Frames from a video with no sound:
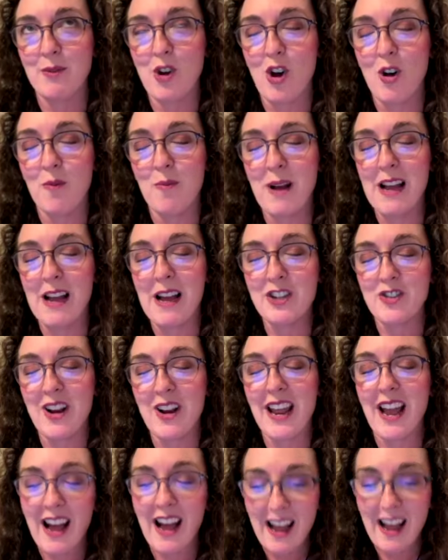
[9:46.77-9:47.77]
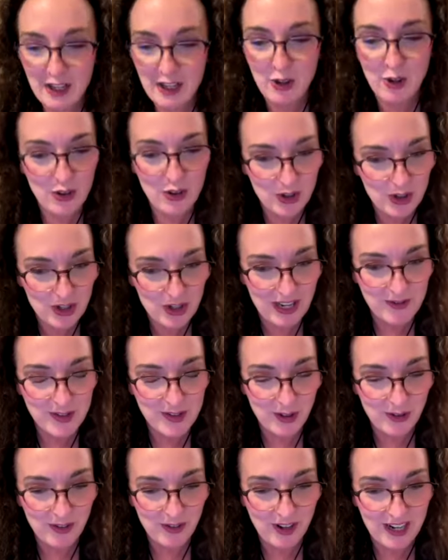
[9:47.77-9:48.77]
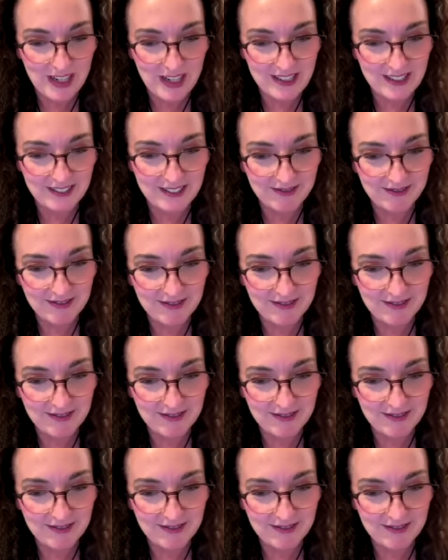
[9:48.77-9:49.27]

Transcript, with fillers: Col Padre, are you the chief songwriter?